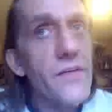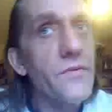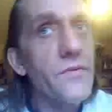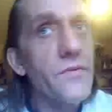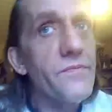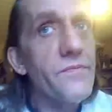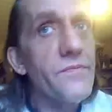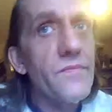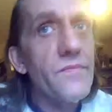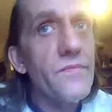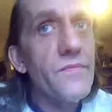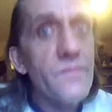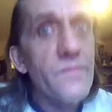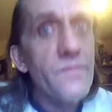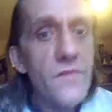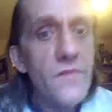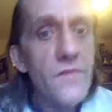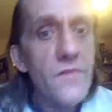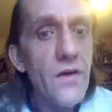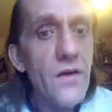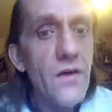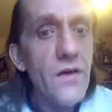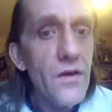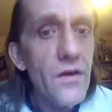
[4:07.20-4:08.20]
of
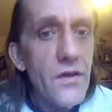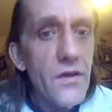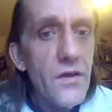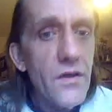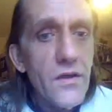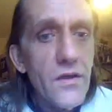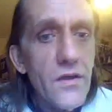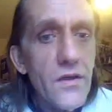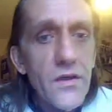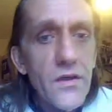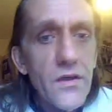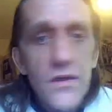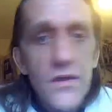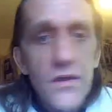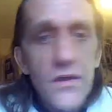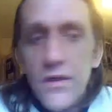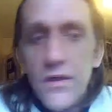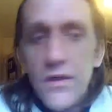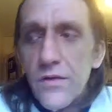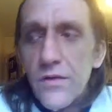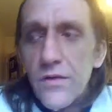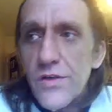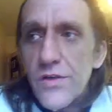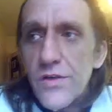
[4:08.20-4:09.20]

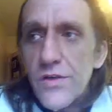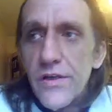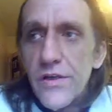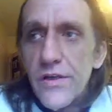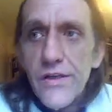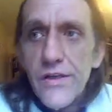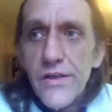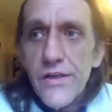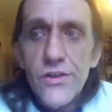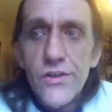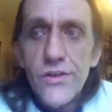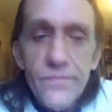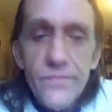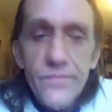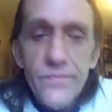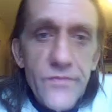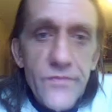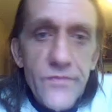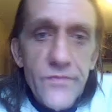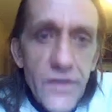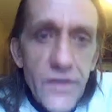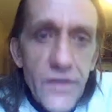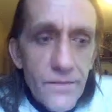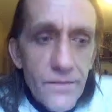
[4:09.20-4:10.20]
hallucination
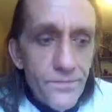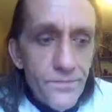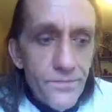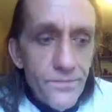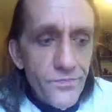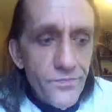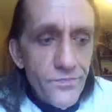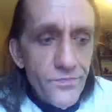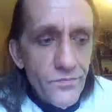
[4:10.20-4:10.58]
and